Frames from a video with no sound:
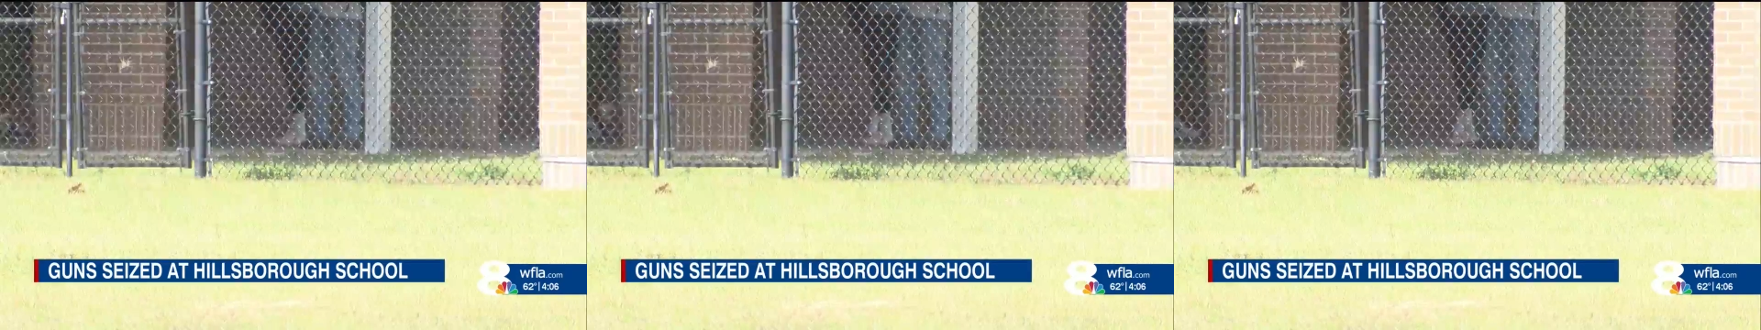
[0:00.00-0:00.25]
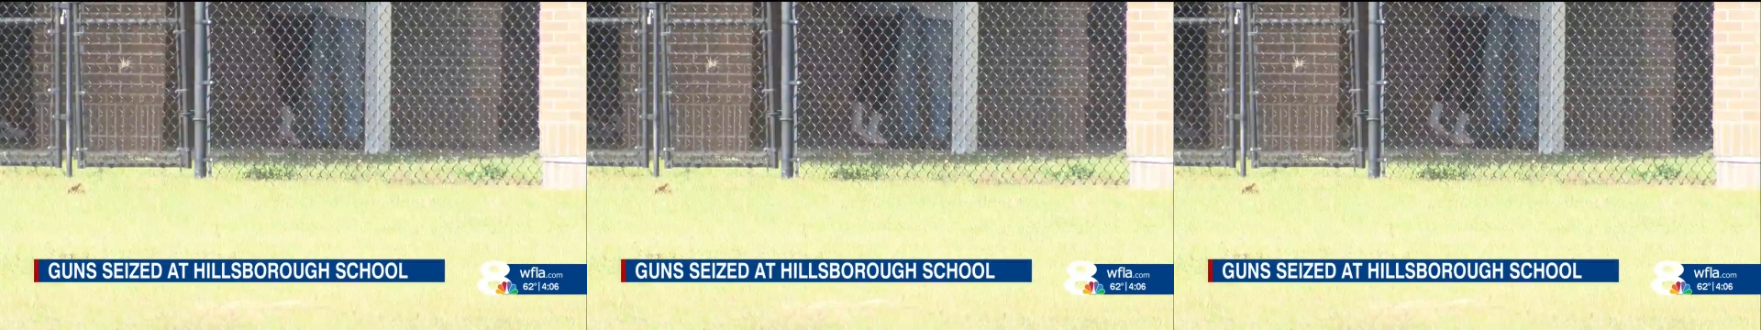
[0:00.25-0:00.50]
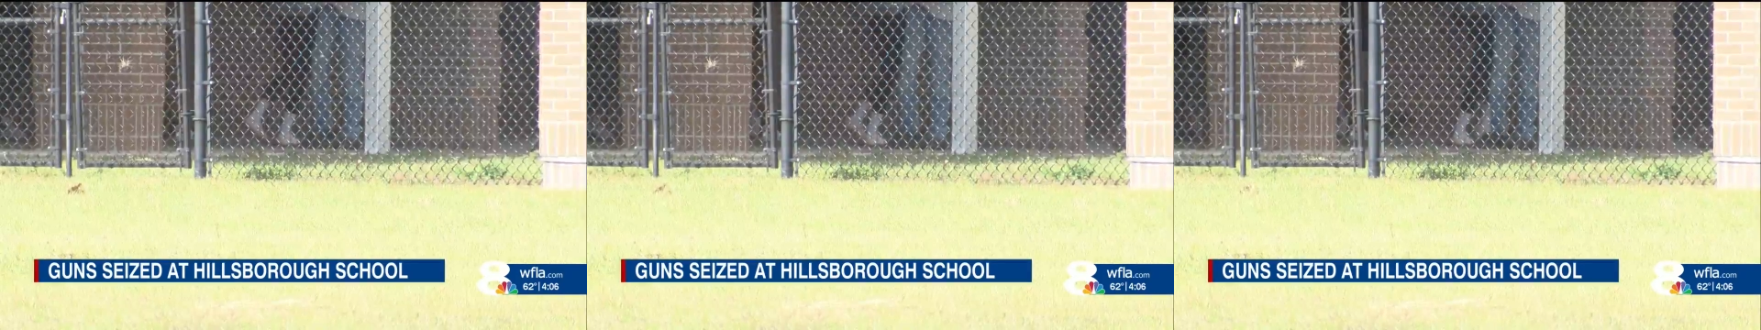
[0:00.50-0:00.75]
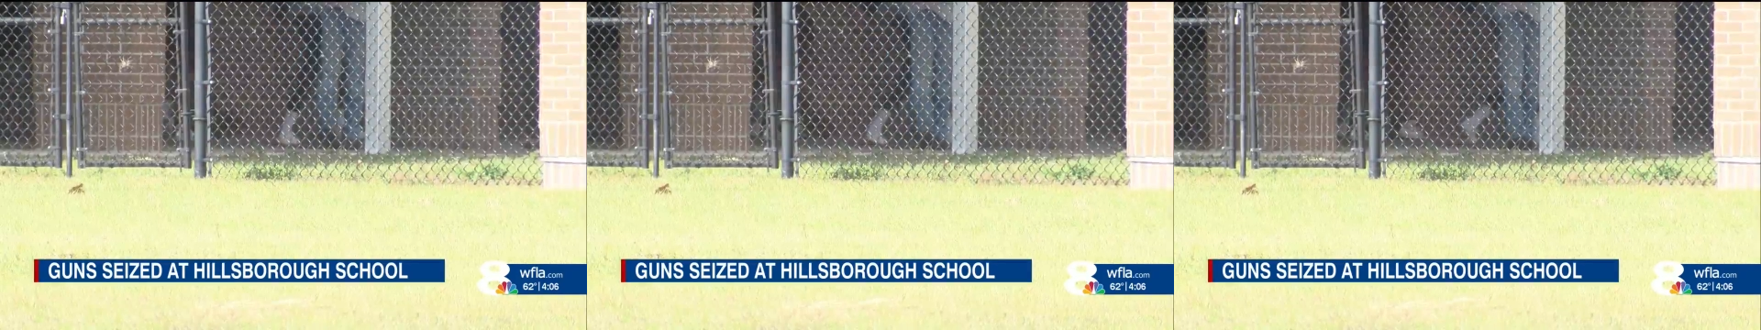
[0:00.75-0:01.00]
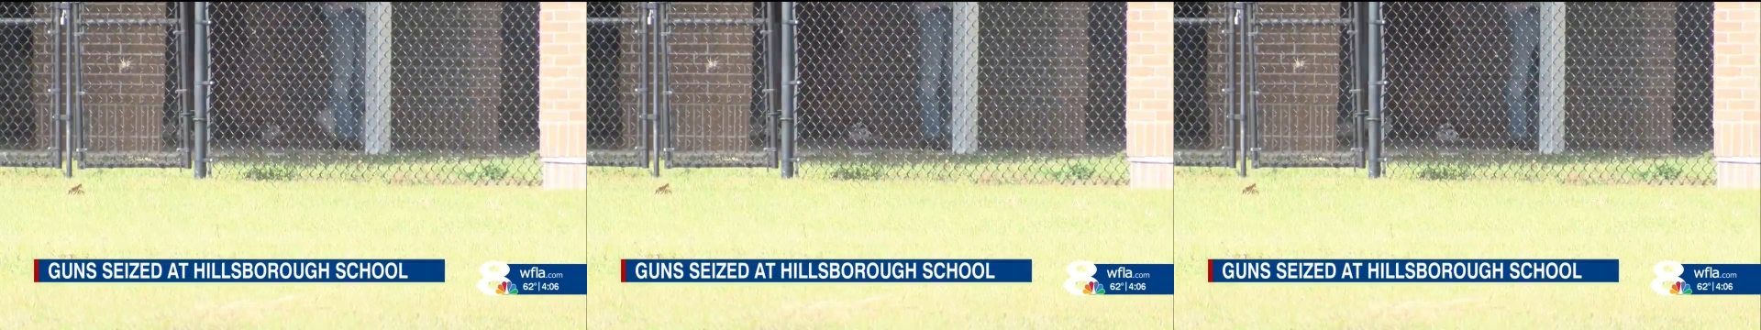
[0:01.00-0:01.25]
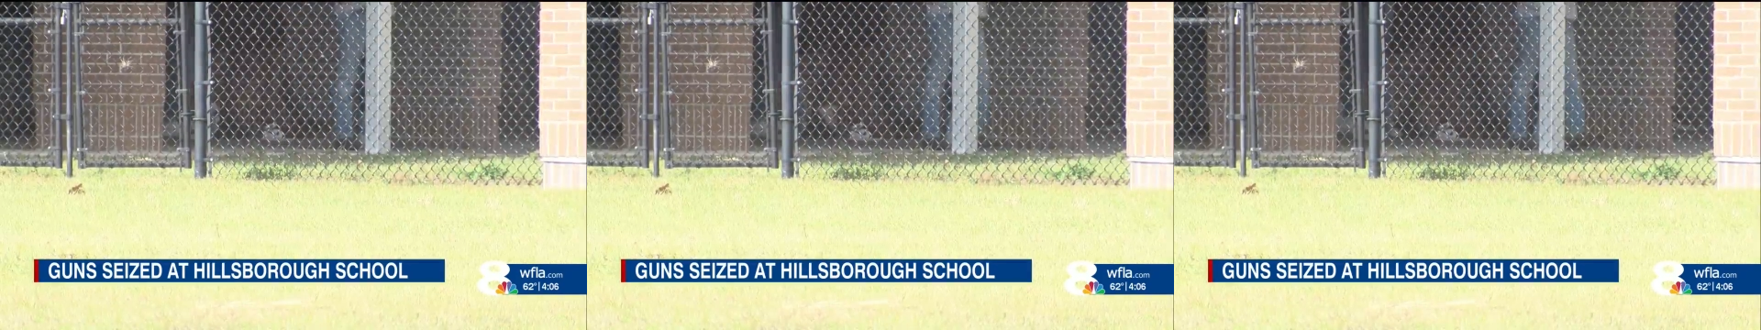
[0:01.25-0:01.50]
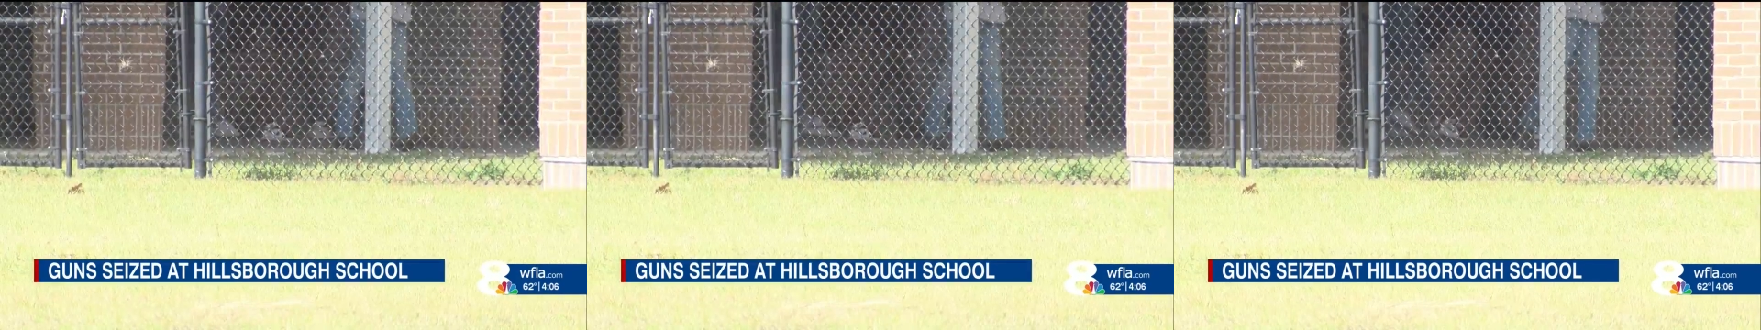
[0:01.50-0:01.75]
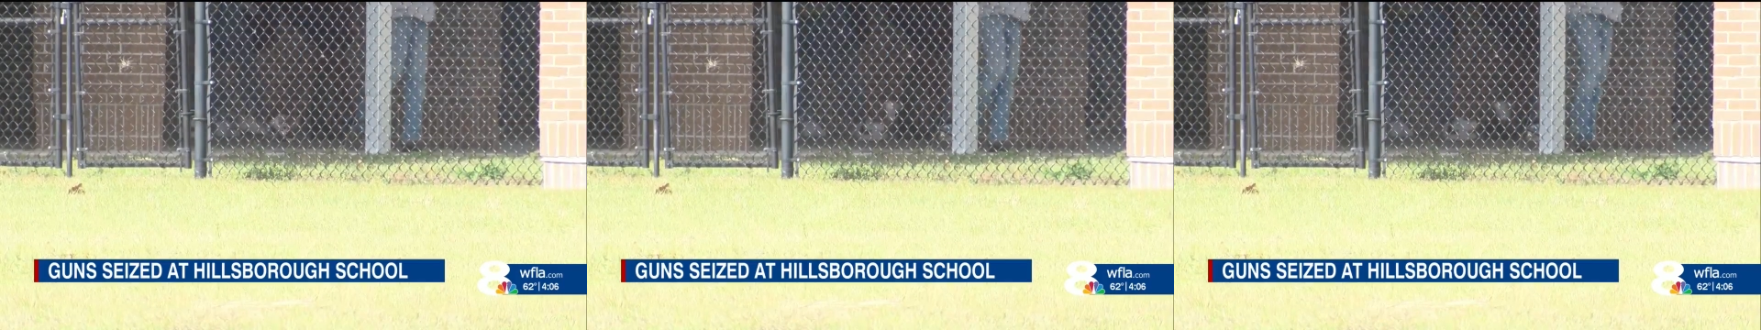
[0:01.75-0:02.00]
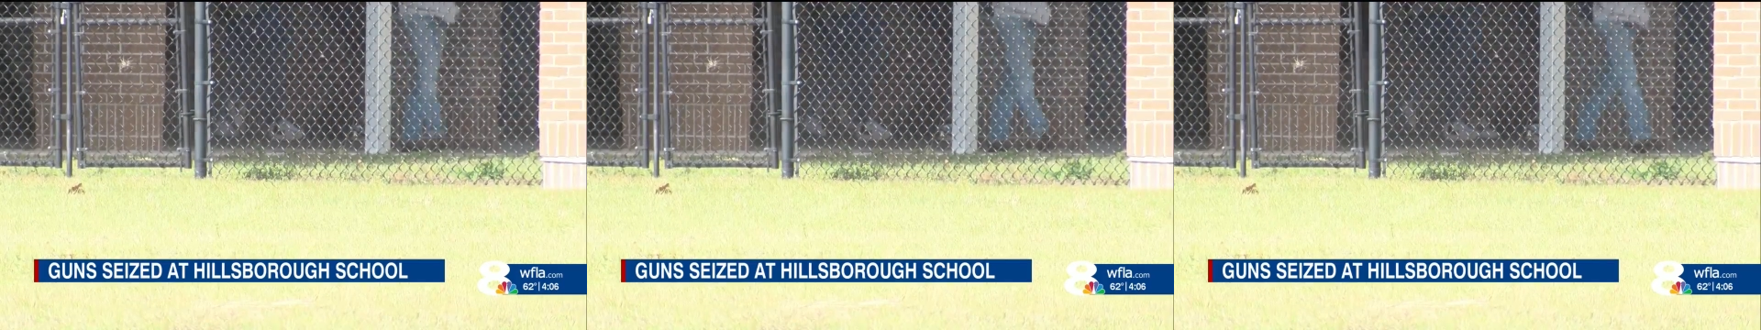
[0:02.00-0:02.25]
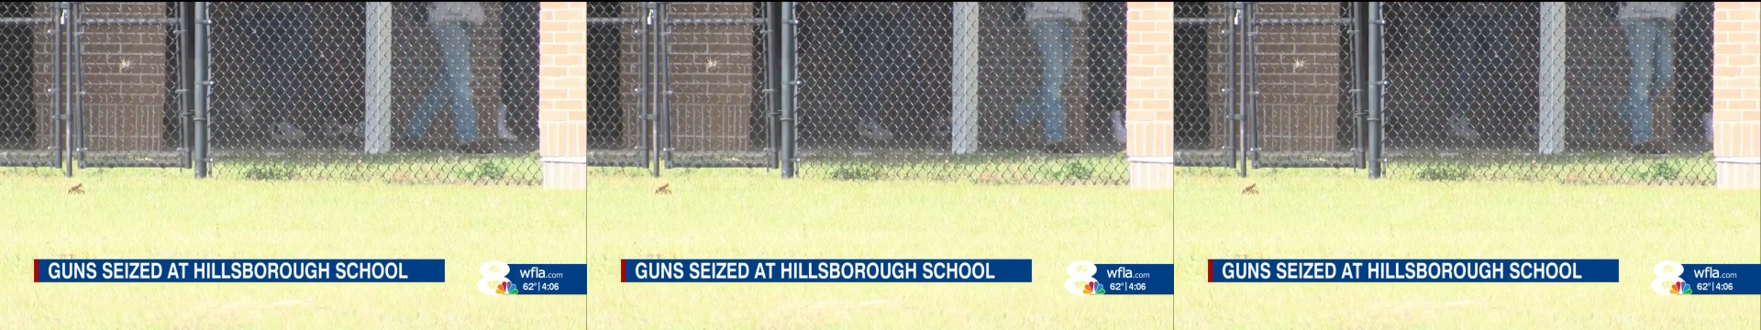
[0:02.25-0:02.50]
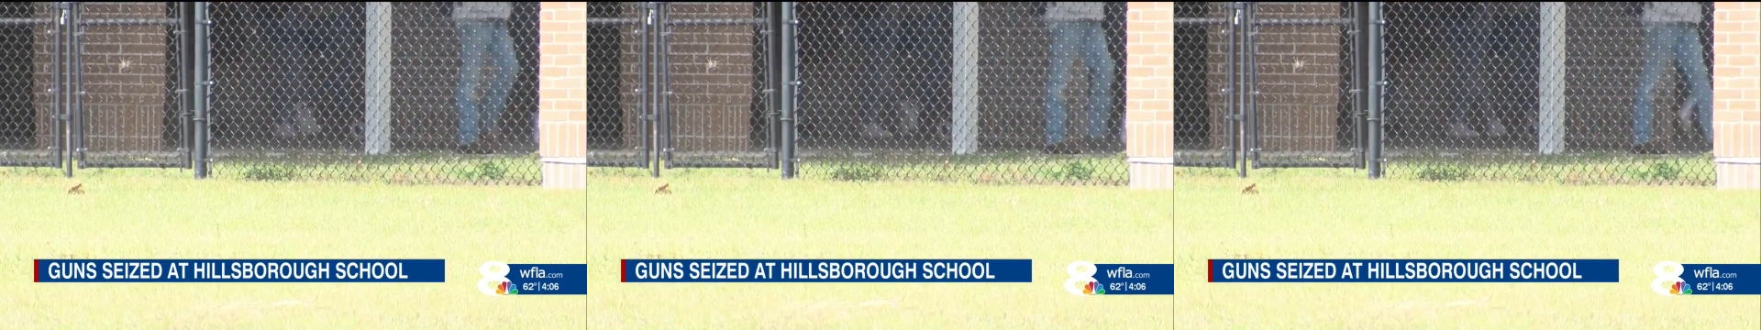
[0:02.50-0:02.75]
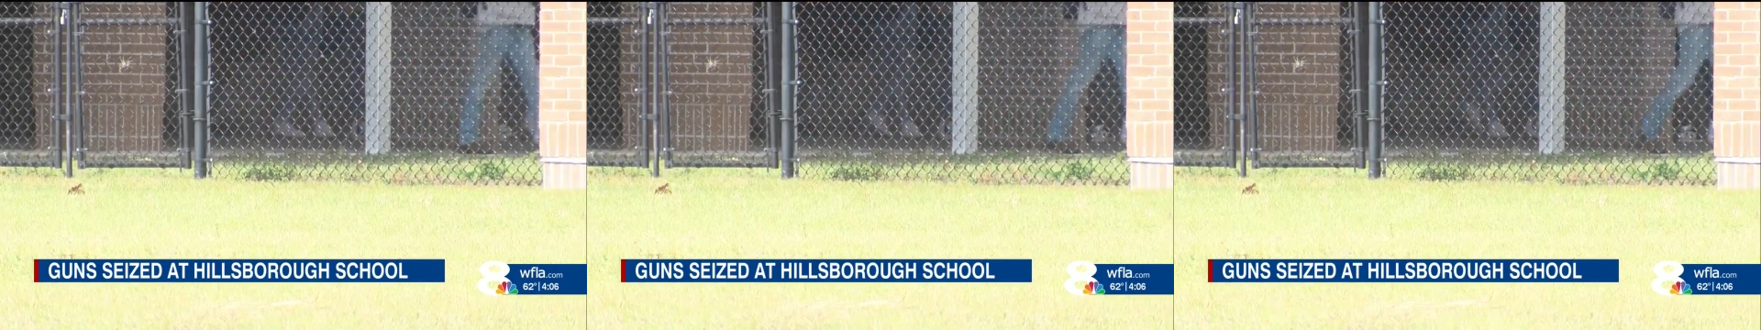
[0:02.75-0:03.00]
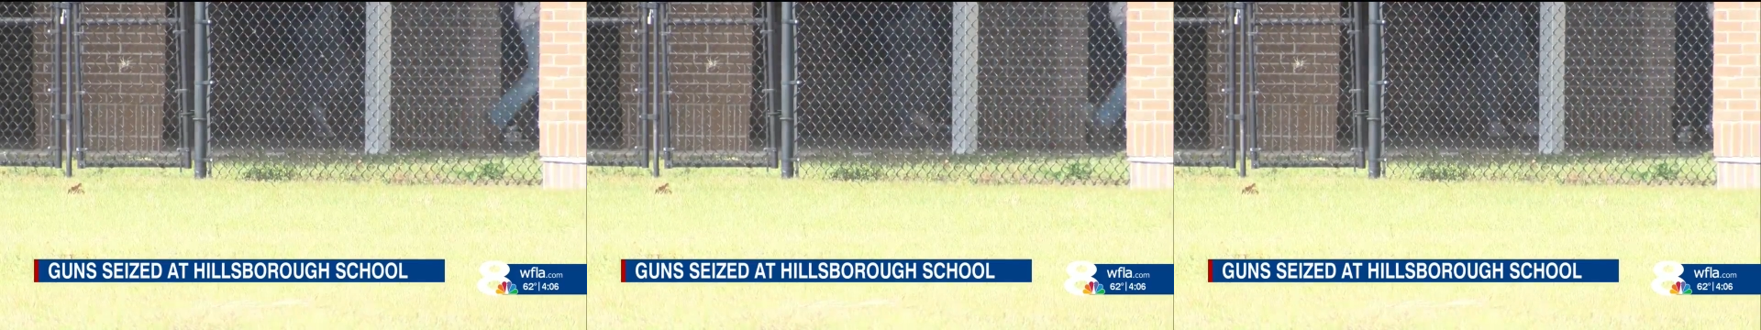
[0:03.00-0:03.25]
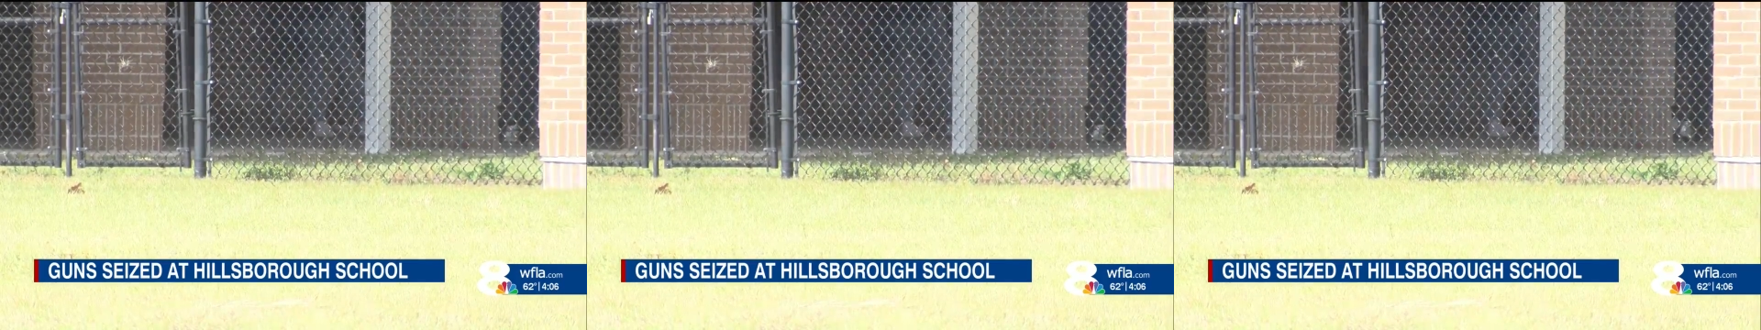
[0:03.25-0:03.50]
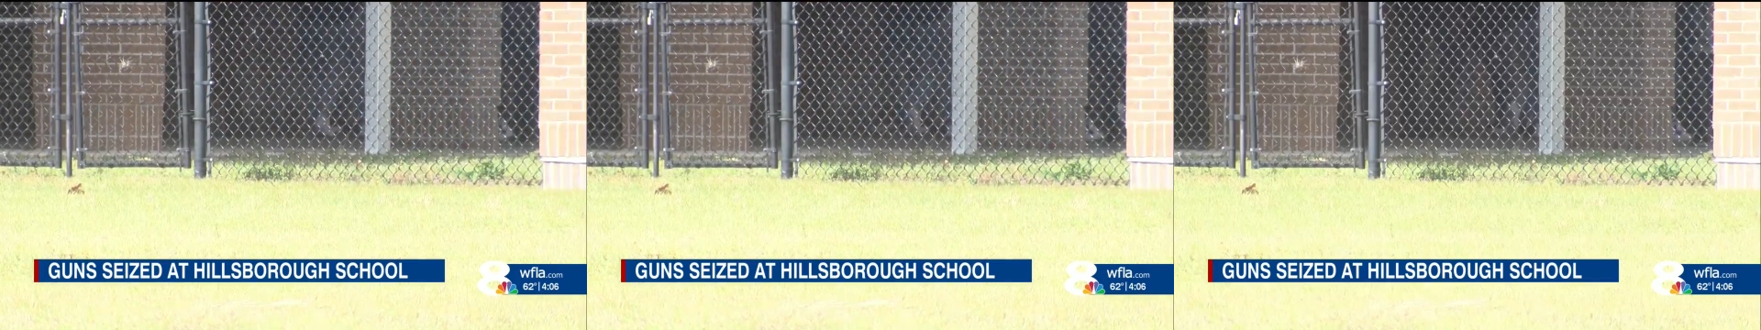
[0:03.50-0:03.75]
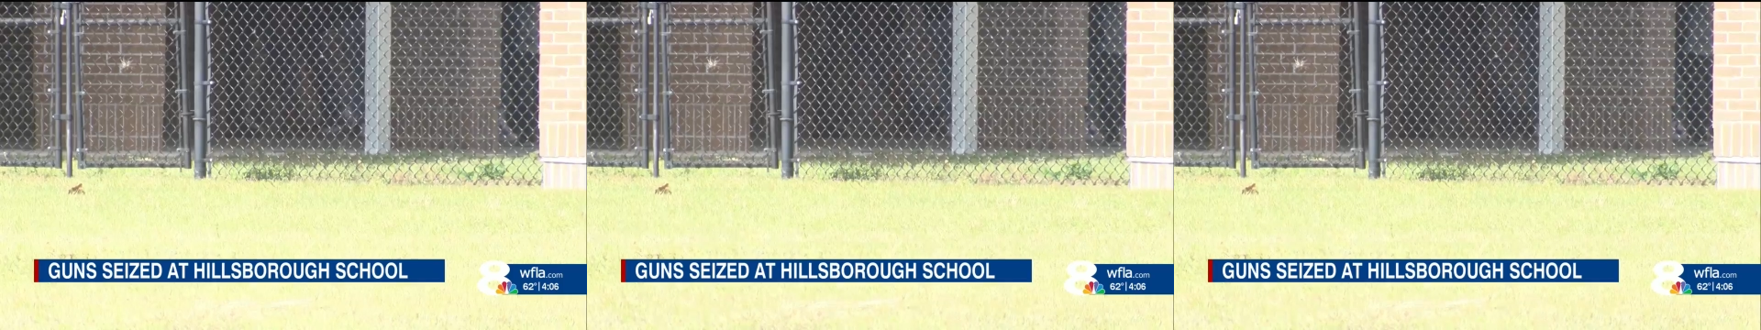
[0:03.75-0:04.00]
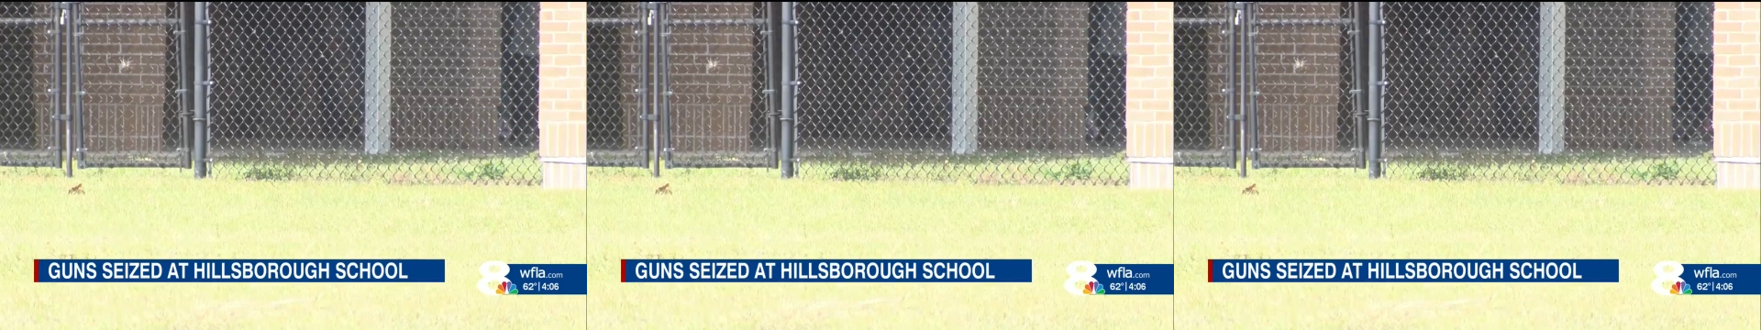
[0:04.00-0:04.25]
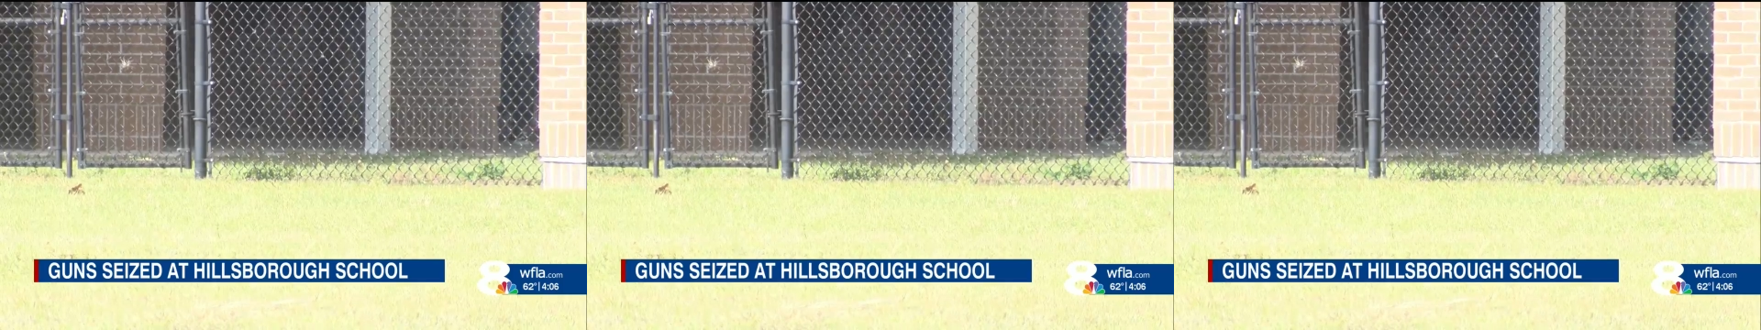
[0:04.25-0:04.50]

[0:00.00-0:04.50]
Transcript: Nobody's mouth can be seen.